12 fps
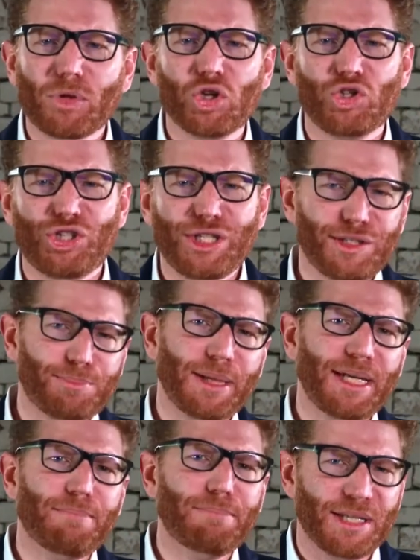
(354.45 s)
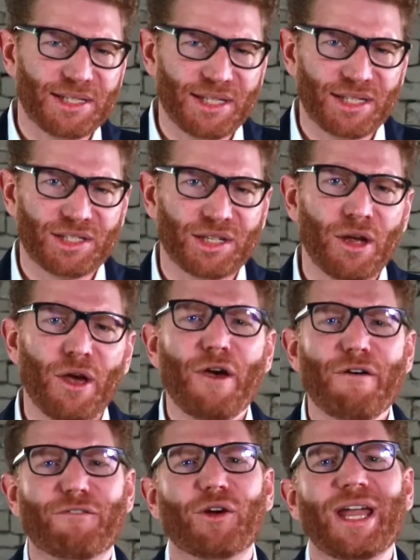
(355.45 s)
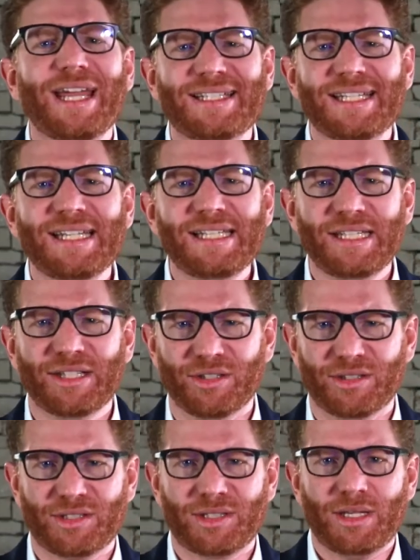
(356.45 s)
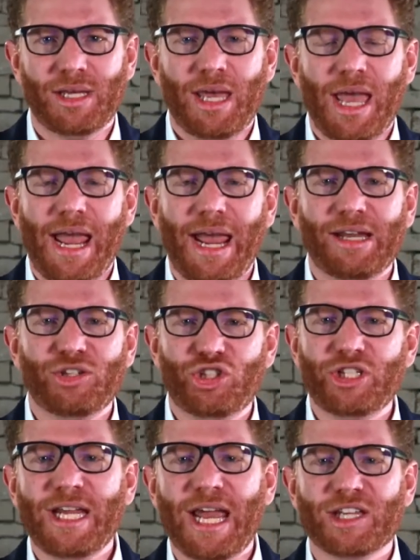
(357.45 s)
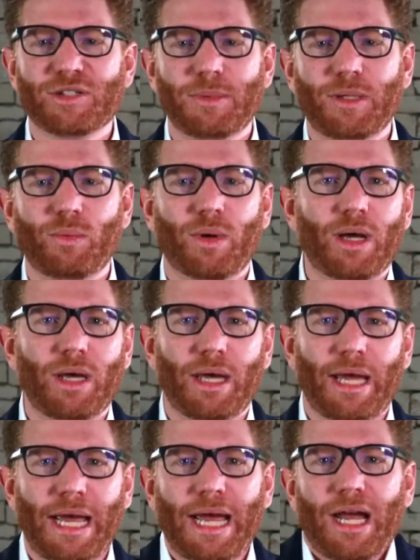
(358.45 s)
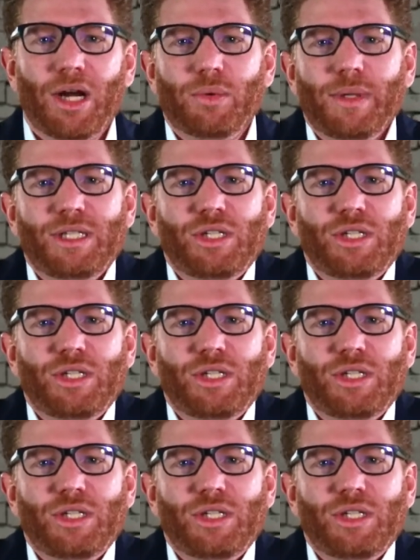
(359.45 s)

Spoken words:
She's been in business for 18 years, and she asked me, well, how do I